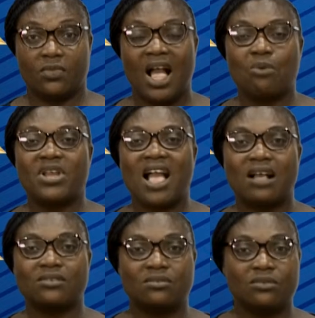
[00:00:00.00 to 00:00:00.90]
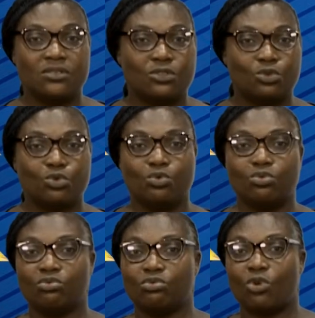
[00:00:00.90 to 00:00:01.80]
And we had to
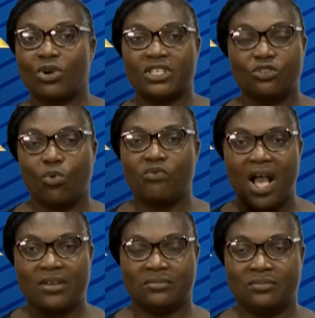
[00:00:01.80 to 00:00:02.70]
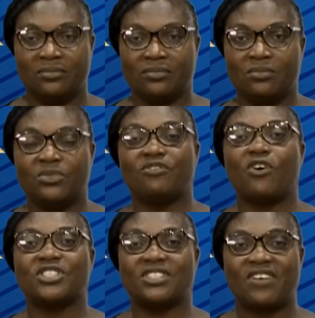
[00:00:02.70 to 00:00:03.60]
talk it over
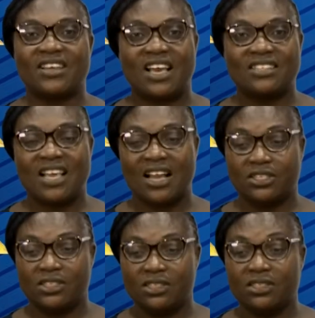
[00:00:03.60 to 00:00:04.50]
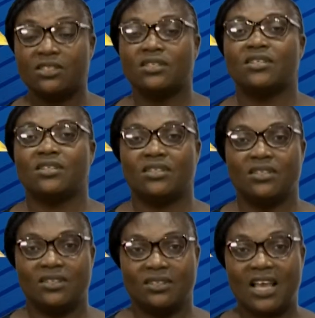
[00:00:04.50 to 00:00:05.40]
before she finally agreed
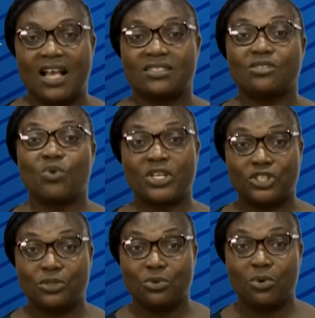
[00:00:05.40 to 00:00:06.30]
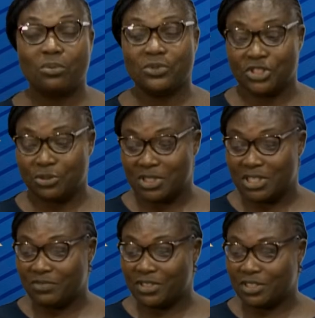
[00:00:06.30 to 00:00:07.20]
that when she grows up, she will
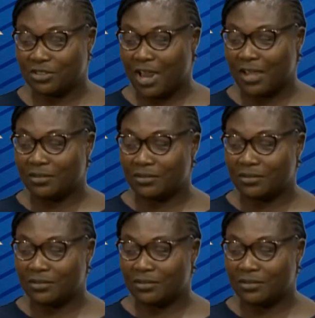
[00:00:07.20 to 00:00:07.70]
give it a try.